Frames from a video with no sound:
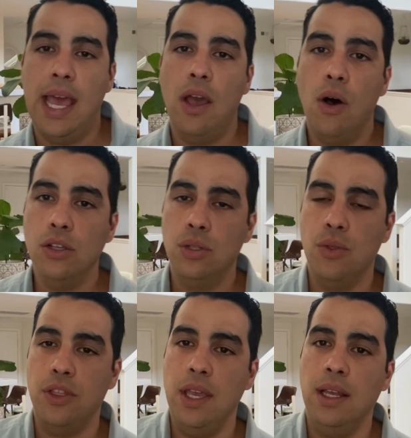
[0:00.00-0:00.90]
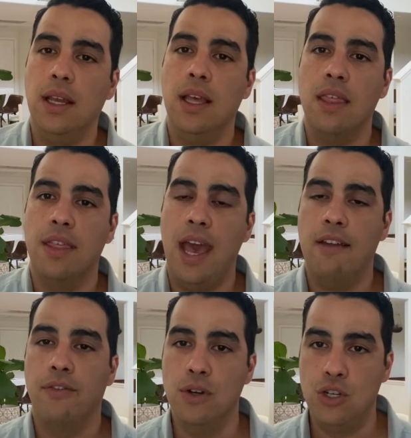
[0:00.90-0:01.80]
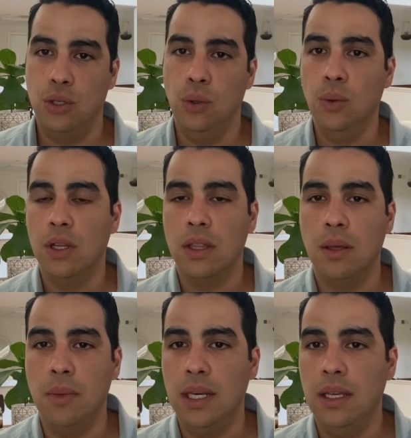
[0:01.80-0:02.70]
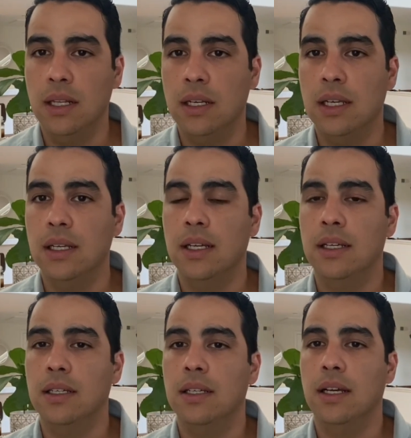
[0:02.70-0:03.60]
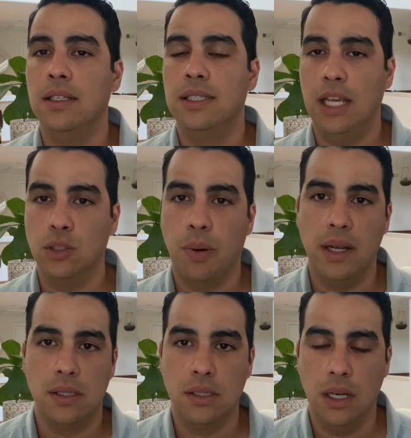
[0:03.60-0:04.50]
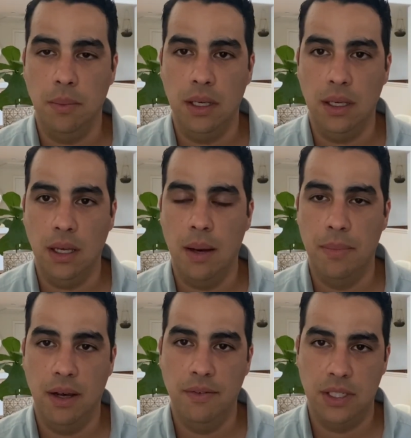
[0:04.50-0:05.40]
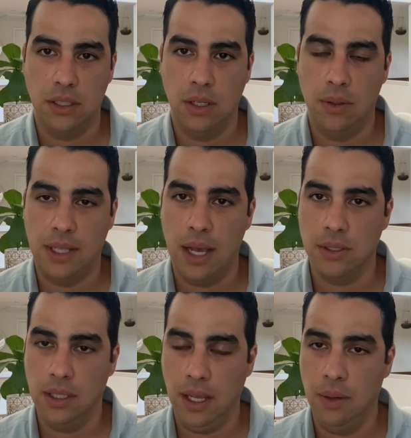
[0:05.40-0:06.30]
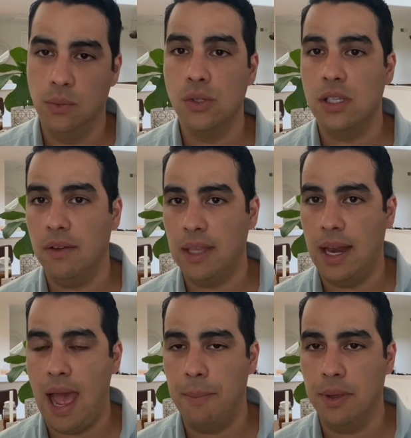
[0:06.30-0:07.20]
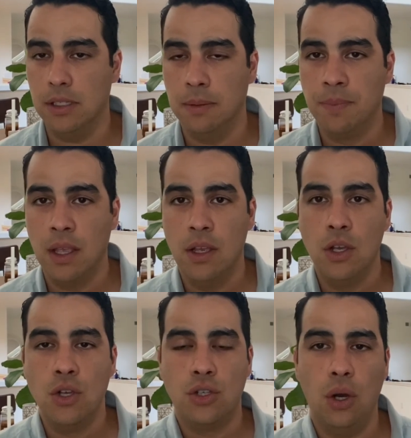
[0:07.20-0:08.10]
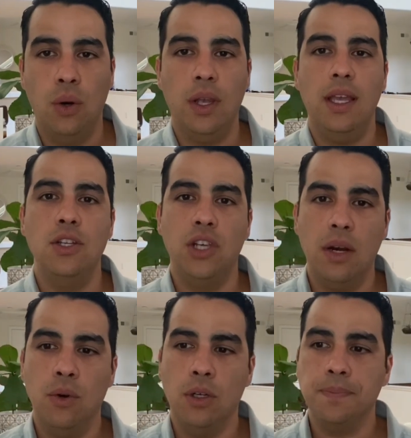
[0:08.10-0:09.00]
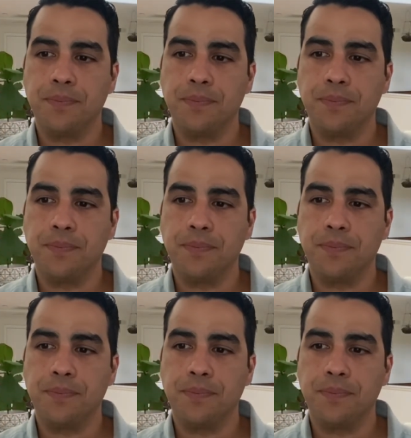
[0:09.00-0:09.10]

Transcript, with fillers: I also think that for June, the median sales price is gonna be above six hundred thousand again. We'll see if that happens. So in general,